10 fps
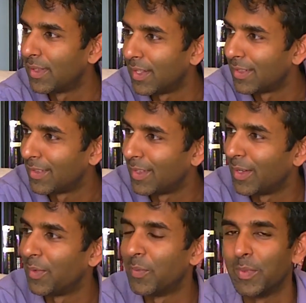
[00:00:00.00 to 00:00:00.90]
And
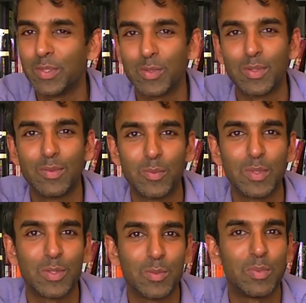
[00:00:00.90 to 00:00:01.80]
there, we should,
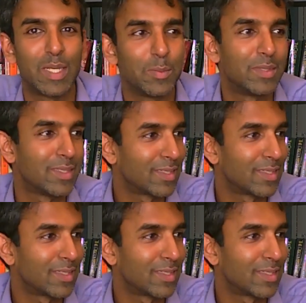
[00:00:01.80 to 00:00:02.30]
we should be able to